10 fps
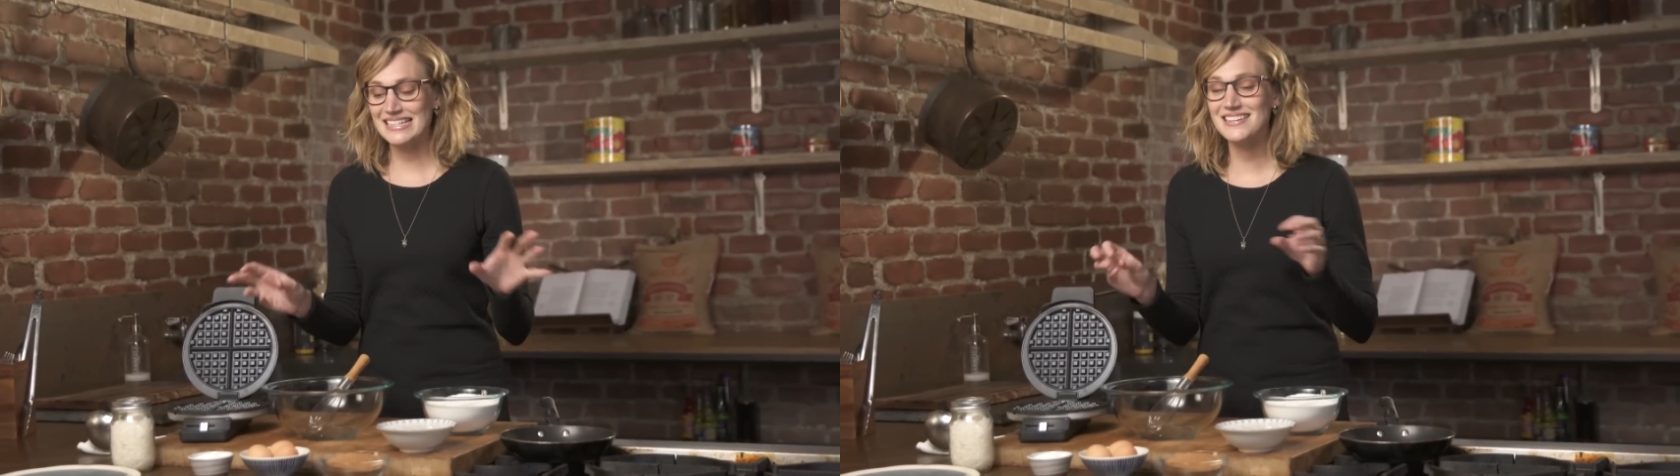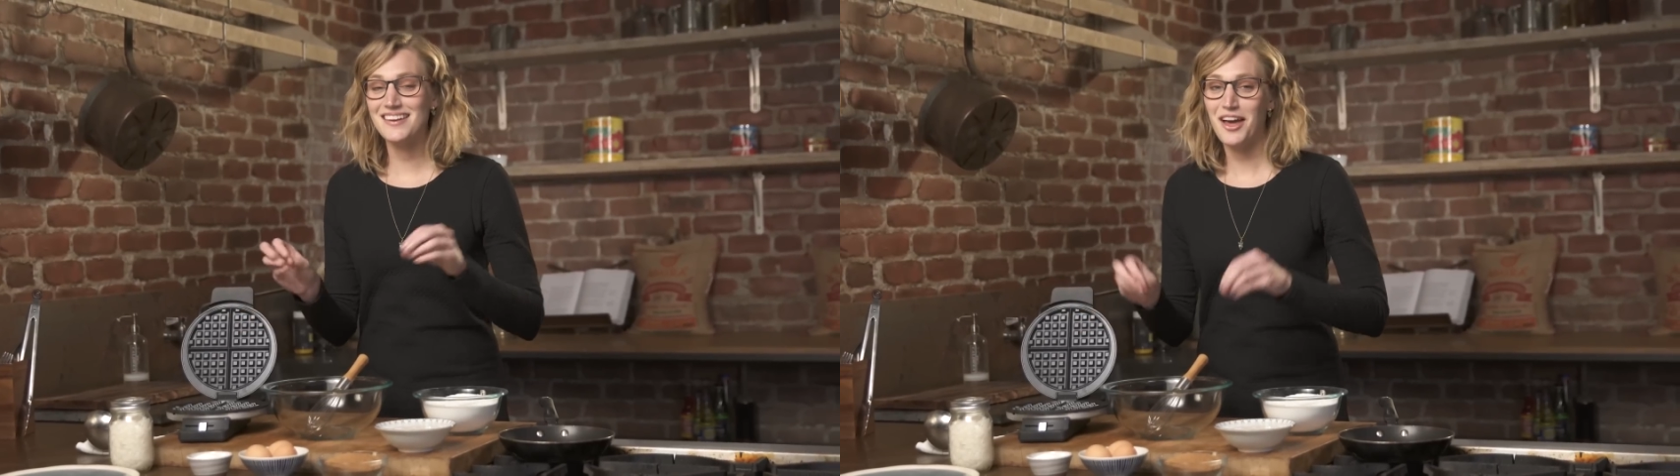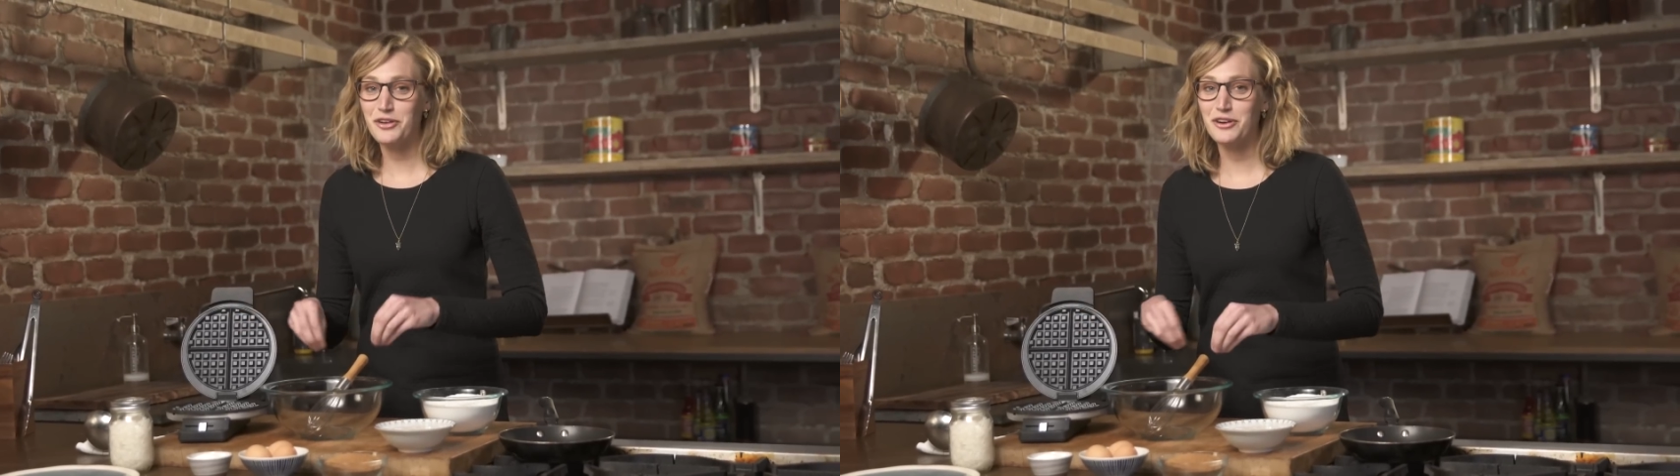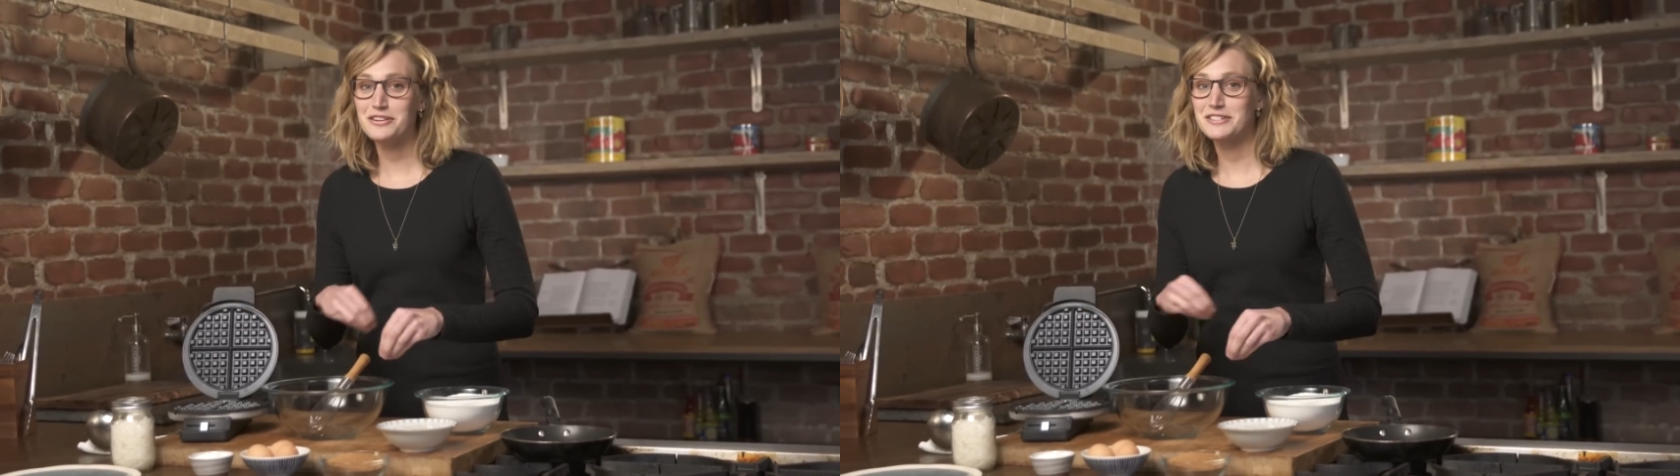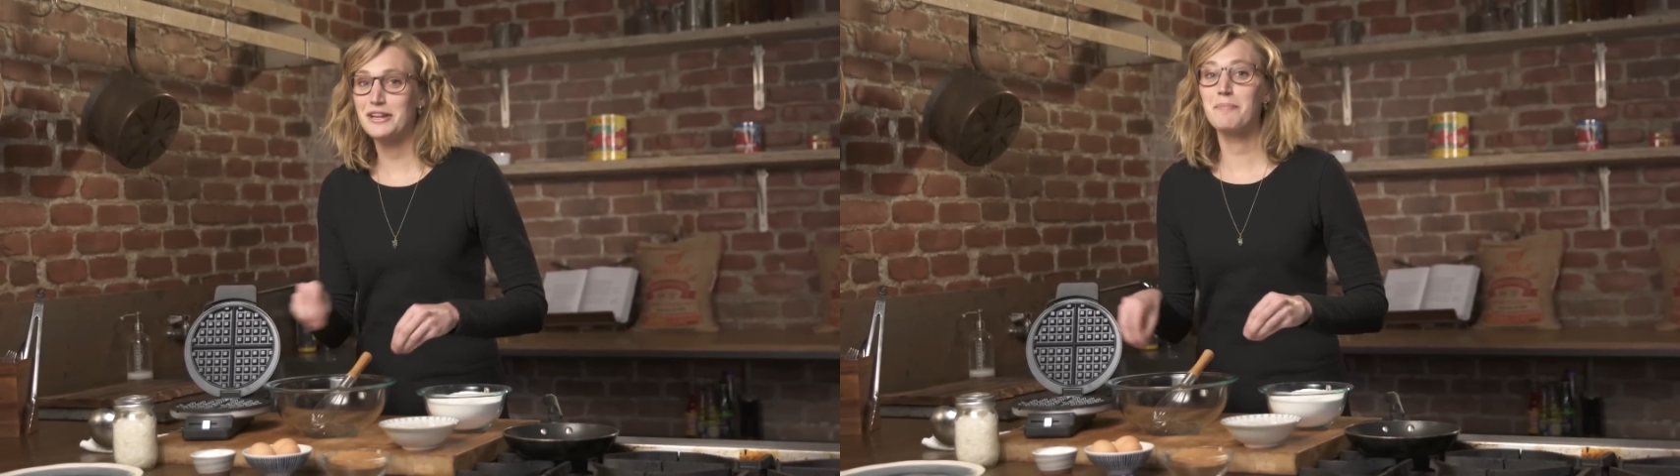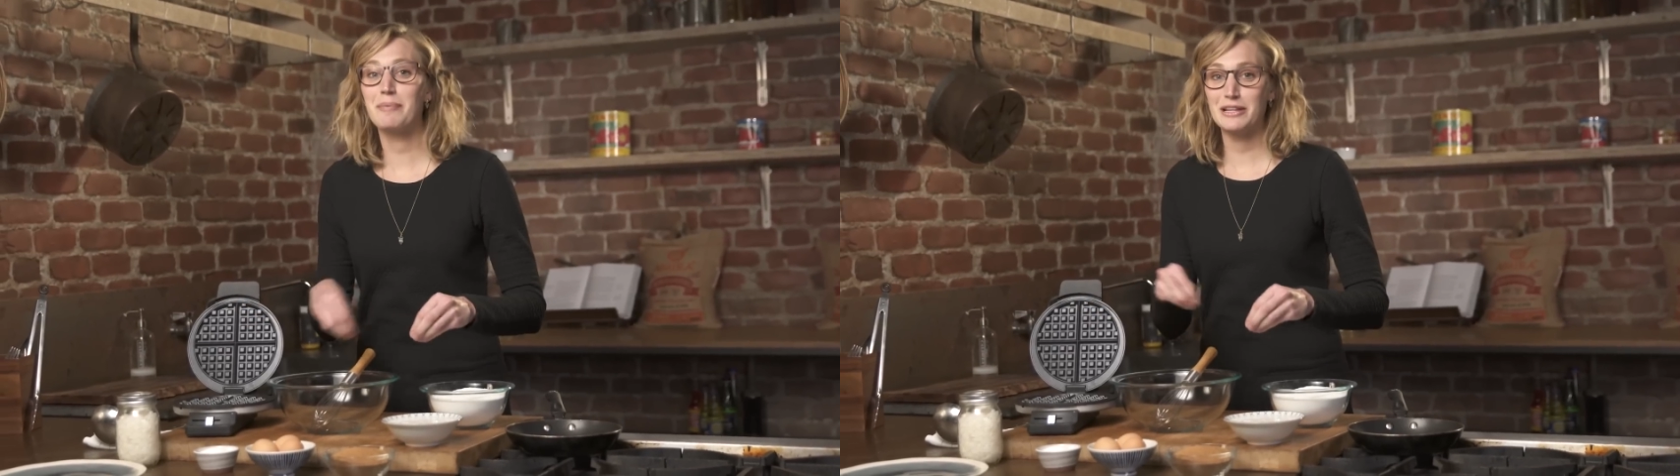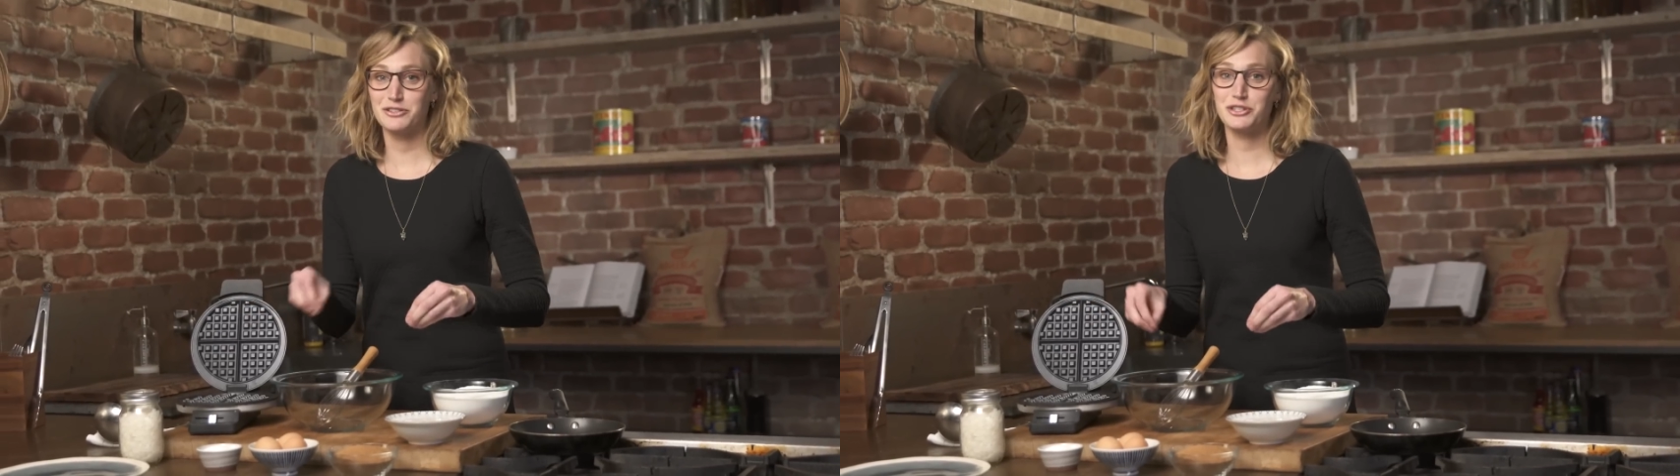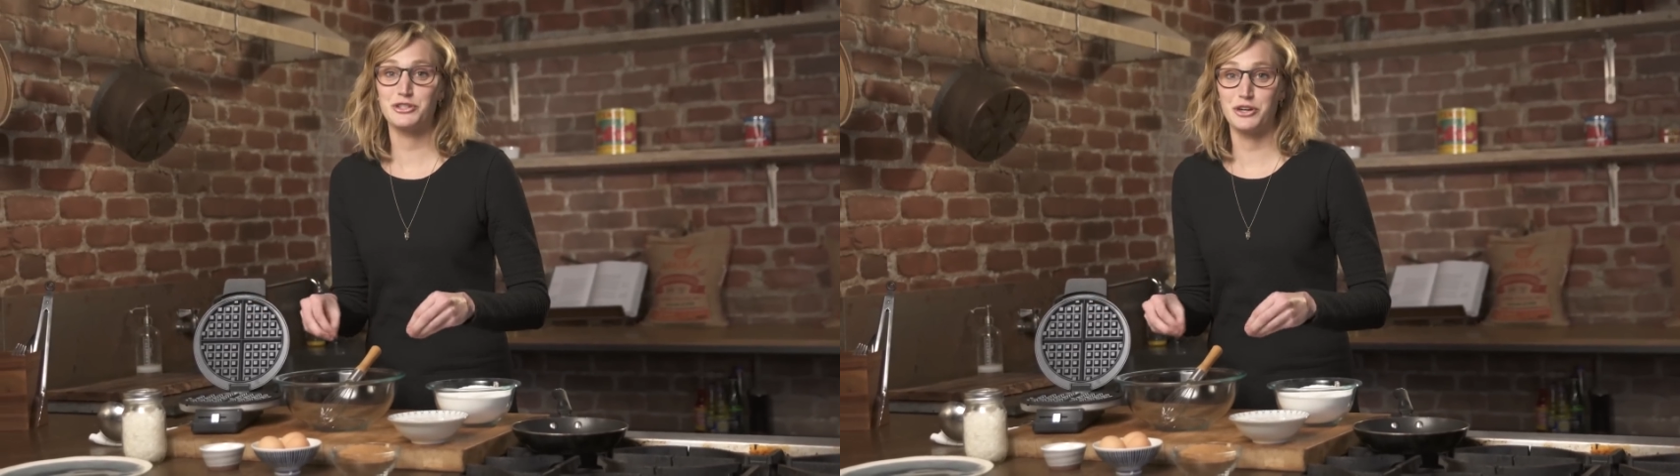it's another dump
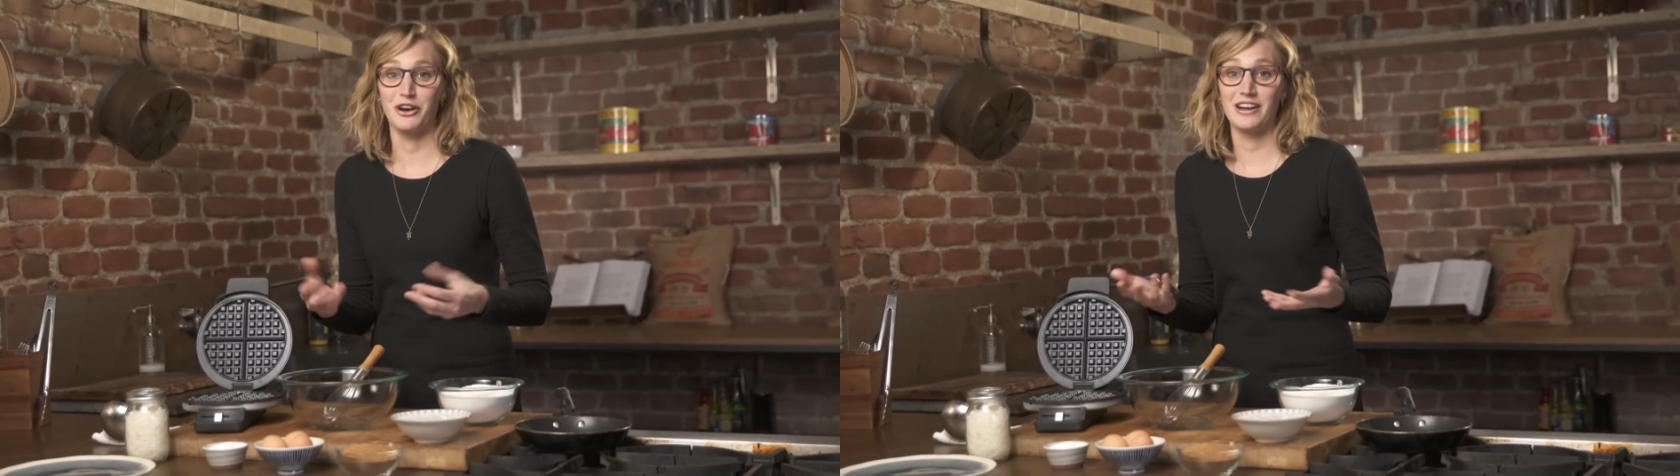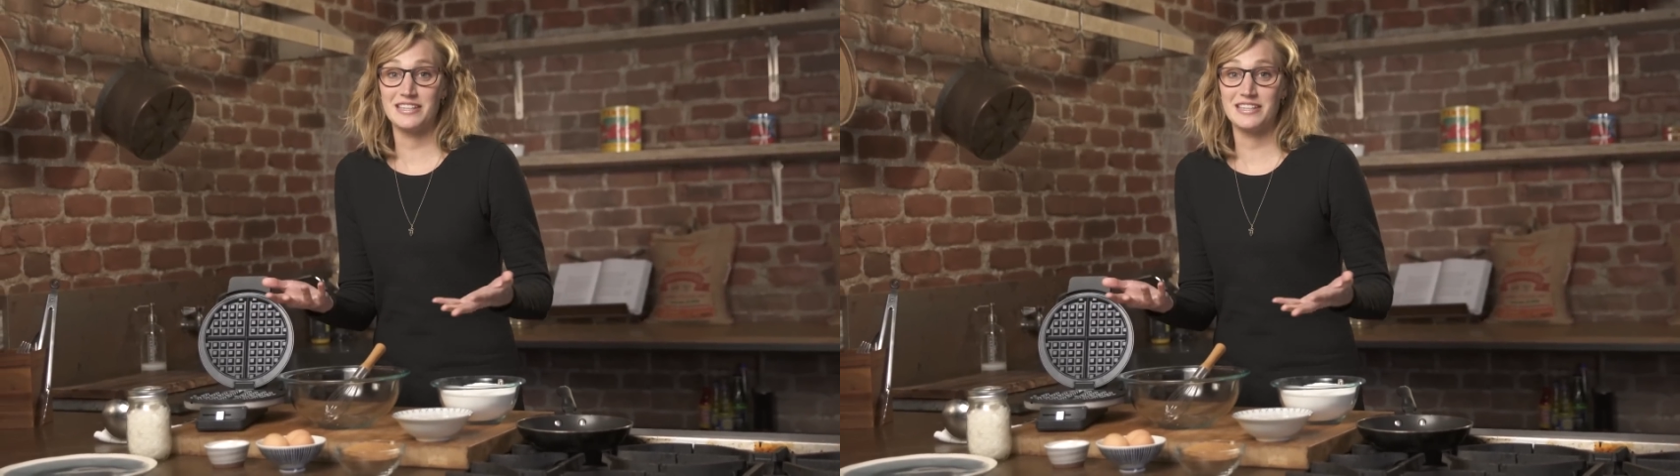and stir,